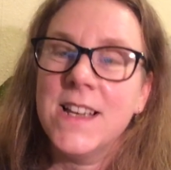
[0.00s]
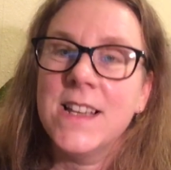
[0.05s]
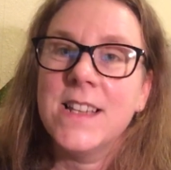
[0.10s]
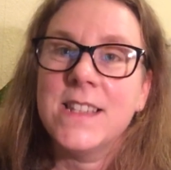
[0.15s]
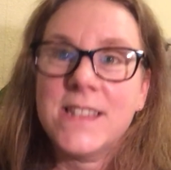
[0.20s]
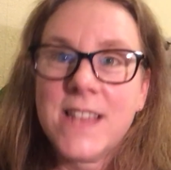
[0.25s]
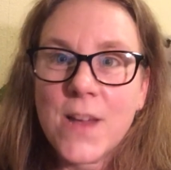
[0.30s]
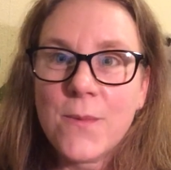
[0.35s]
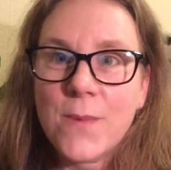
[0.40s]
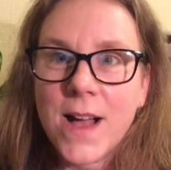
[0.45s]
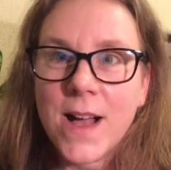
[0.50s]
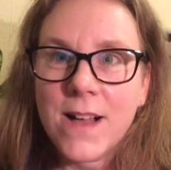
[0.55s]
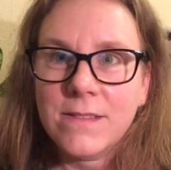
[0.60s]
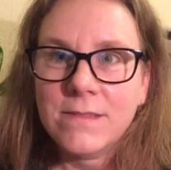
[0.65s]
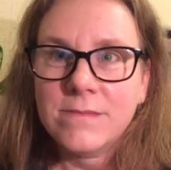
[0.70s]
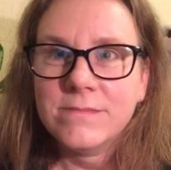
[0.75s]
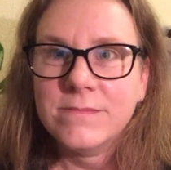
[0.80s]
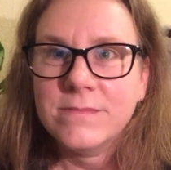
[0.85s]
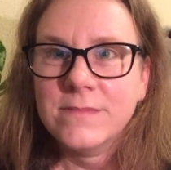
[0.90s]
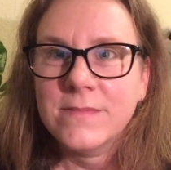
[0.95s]
Stay well
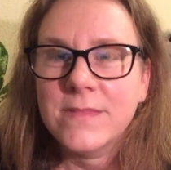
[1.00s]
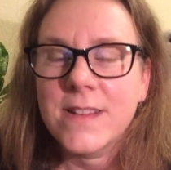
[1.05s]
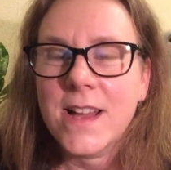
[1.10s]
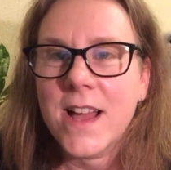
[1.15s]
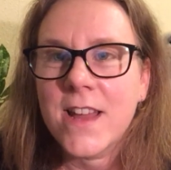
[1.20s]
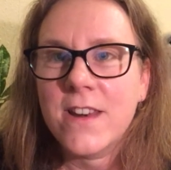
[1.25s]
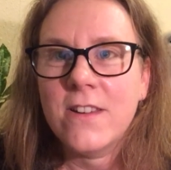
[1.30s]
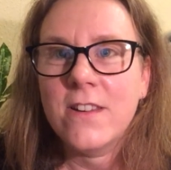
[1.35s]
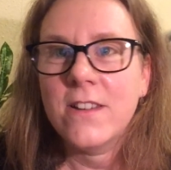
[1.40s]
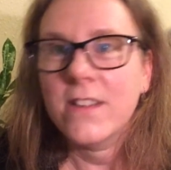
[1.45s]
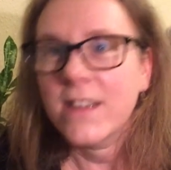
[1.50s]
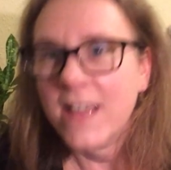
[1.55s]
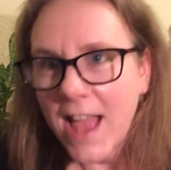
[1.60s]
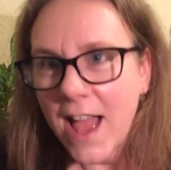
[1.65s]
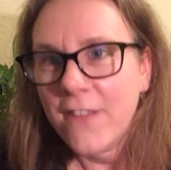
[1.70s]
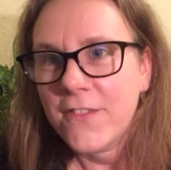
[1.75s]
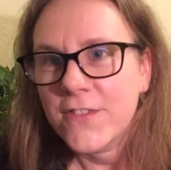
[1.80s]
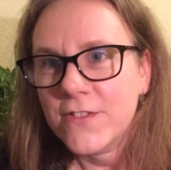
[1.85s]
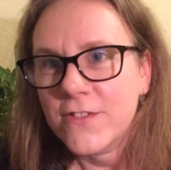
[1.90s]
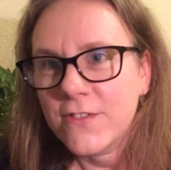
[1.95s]
and look
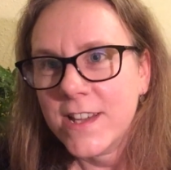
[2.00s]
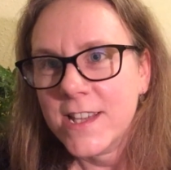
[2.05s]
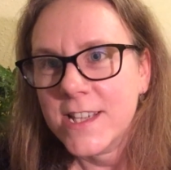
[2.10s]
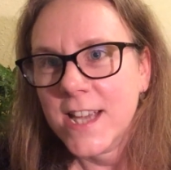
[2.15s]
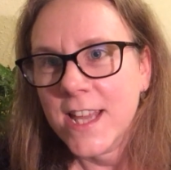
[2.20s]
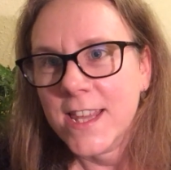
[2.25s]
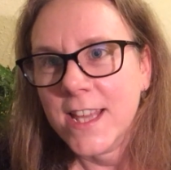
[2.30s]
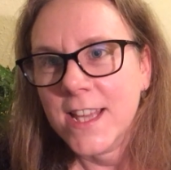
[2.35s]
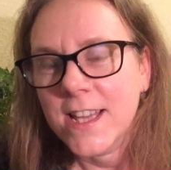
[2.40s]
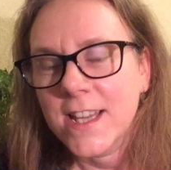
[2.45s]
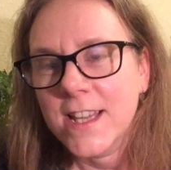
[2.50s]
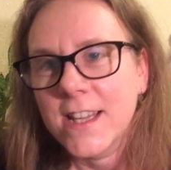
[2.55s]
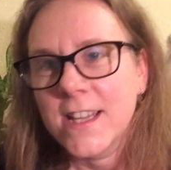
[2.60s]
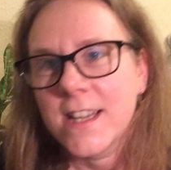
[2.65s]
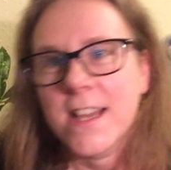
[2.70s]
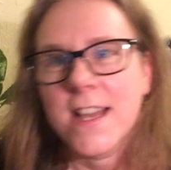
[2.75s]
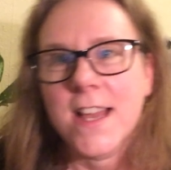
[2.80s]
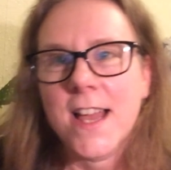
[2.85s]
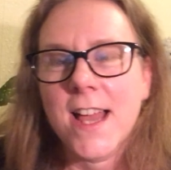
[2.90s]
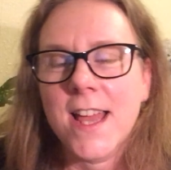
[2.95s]
after each other,
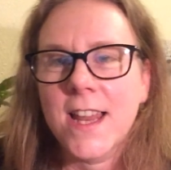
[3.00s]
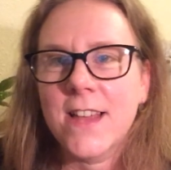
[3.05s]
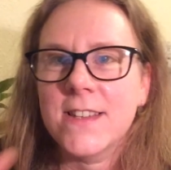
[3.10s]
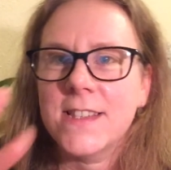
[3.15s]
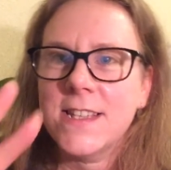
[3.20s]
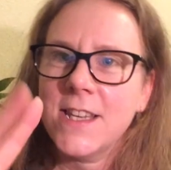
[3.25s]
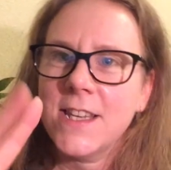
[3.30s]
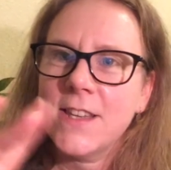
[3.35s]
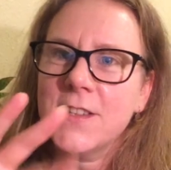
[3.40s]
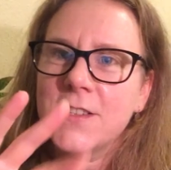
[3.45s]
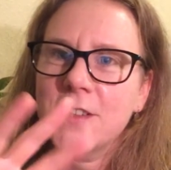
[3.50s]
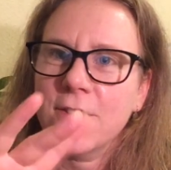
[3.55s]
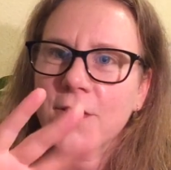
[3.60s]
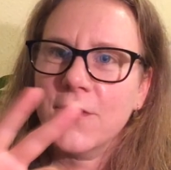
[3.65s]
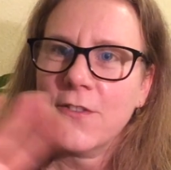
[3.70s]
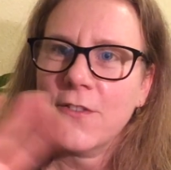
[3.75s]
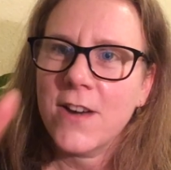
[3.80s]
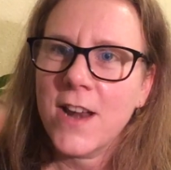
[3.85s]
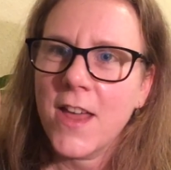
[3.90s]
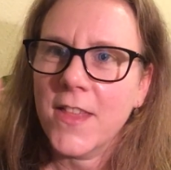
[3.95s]
and I'll see you soon
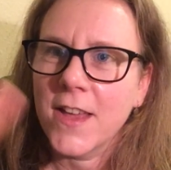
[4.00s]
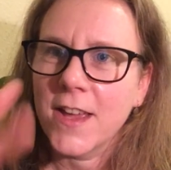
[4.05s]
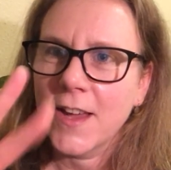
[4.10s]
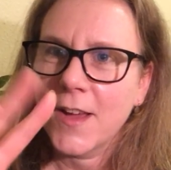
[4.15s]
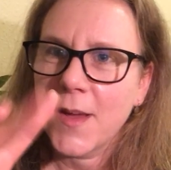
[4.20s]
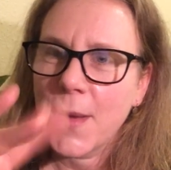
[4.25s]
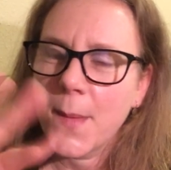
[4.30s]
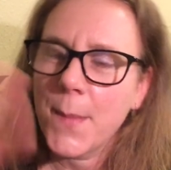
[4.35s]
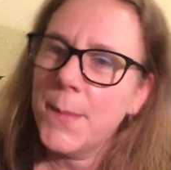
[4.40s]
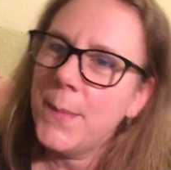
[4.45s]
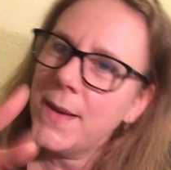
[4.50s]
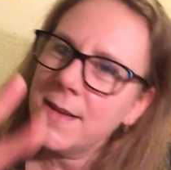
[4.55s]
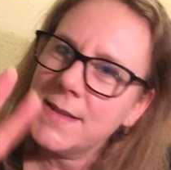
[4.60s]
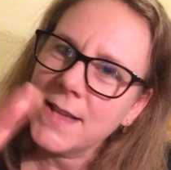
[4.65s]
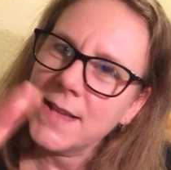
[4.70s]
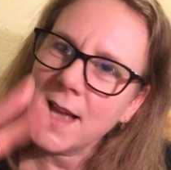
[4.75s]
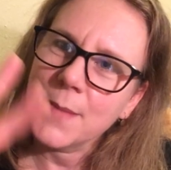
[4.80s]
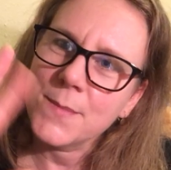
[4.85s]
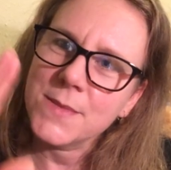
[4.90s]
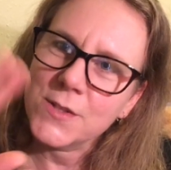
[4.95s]
for another
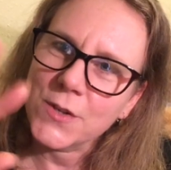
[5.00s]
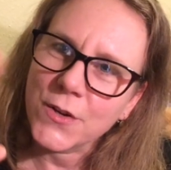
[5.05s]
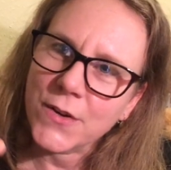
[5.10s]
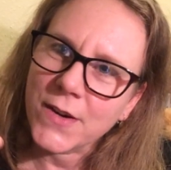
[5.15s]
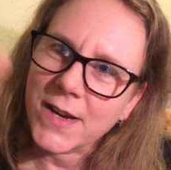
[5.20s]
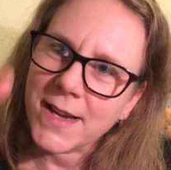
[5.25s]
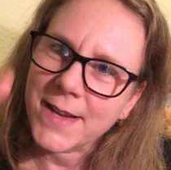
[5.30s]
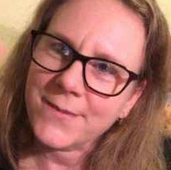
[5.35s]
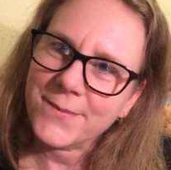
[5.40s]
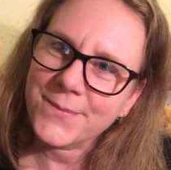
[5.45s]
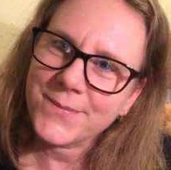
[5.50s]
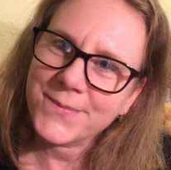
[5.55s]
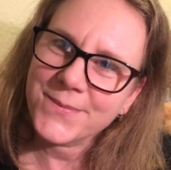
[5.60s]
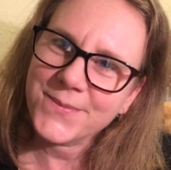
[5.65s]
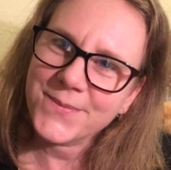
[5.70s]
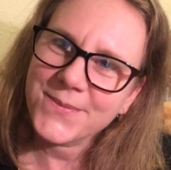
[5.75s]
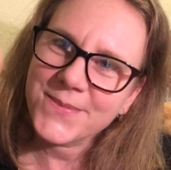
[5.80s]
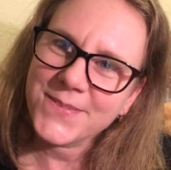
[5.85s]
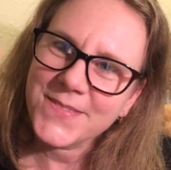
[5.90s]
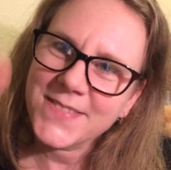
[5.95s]
bedtime story.
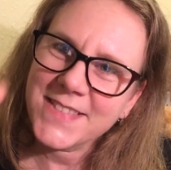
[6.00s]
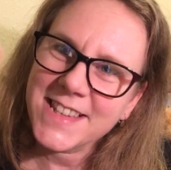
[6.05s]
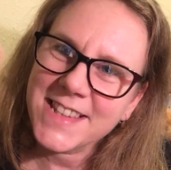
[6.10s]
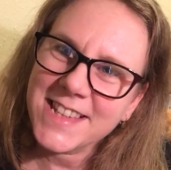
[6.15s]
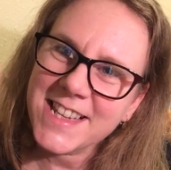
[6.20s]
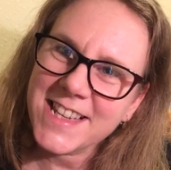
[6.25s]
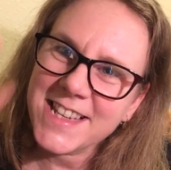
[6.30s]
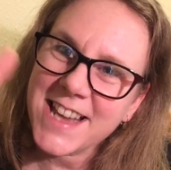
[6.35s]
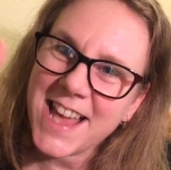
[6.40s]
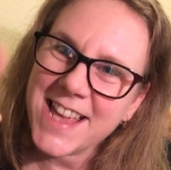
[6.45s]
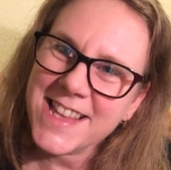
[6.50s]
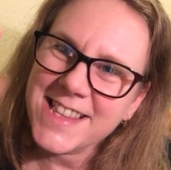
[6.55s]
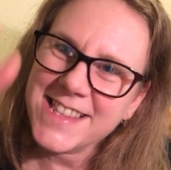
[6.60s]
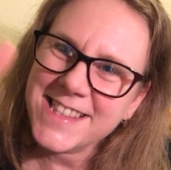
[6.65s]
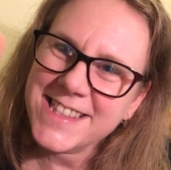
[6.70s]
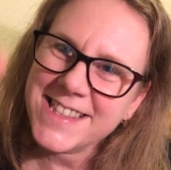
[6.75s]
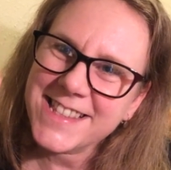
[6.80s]
Good night.